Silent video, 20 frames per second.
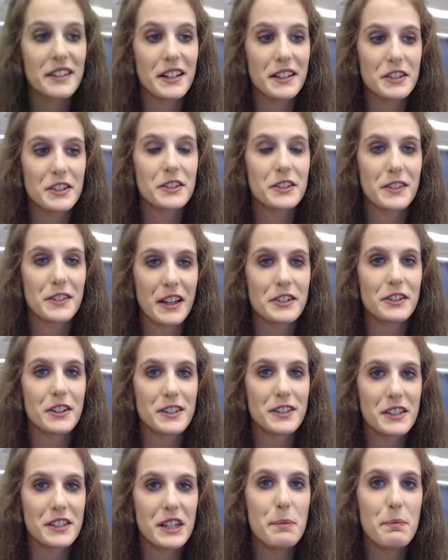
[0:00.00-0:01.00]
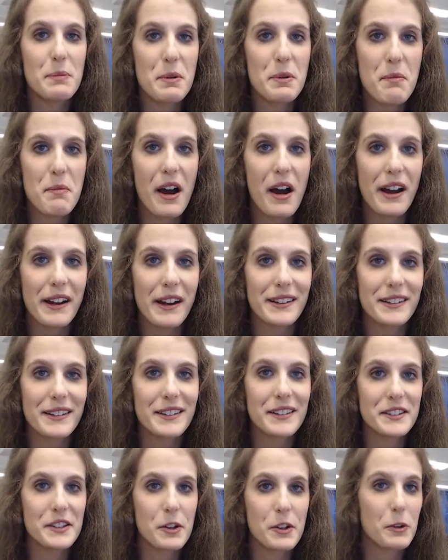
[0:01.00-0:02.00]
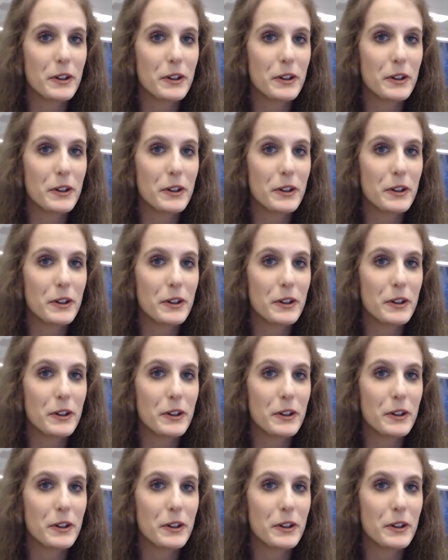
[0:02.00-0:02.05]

That's good to keep in mind. So,